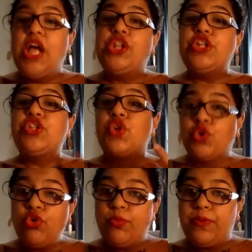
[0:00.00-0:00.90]
This
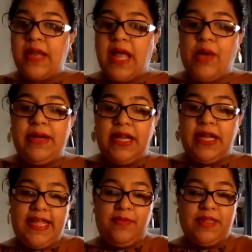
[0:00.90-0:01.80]
group now
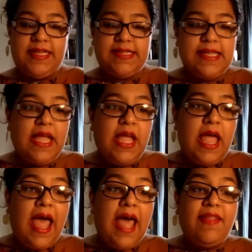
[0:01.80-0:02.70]
included Ahmadis,
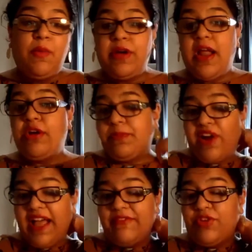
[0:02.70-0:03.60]
and they were now
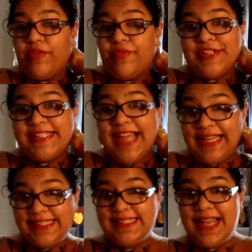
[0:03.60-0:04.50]
deprived of their
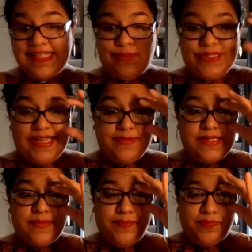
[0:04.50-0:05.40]
status as
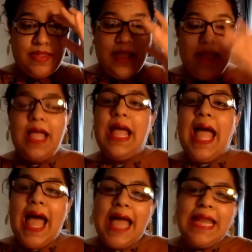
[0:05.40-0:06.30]
Muslims.
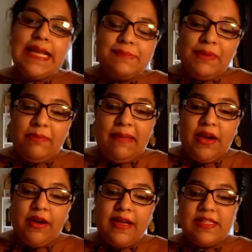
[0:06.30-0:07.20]
Anne Elizabeth
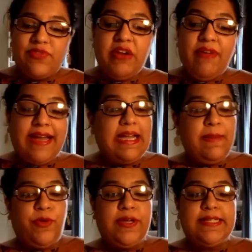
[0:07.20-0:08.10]
Mayer has very
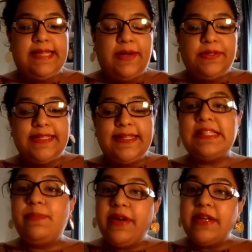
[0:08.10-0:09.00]
rightly pointed out that the
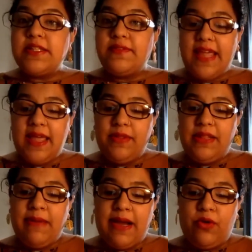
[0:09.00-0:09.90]
experience of the
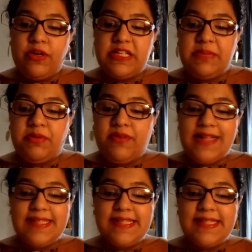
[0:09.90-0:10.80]
Ahmadi minority provides an